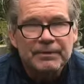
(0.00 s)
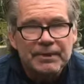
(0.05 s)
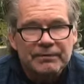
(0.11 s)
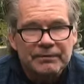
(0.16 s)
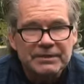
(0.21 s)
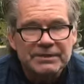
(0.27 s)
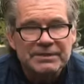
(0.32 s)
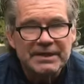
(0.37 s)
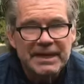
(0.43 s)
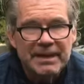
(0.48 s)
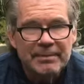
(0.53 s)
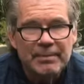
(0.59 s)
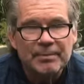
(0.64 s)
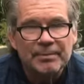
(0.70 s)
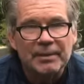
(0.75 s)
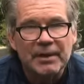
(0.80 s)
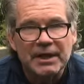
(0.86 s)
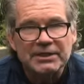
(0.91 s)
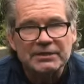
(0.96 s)
The same
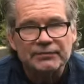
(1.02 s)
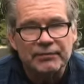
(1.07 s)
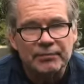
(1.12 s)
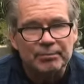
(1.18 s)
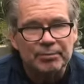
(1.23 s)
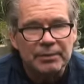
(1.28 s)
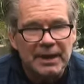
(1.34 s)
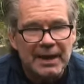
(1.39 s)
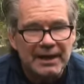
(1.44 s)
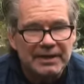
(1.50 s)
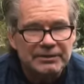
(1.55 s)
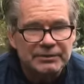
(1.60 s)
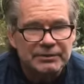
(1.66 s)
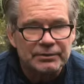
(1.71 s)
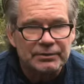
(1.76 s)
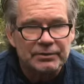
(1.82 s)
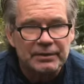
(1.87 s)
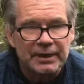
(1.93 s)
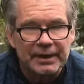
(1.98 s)
applies for
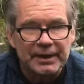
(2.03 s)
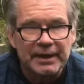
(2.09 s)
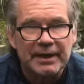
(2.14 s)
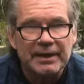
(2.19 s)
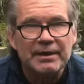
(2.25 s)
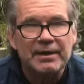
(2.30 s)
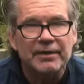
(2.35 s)
plaster and any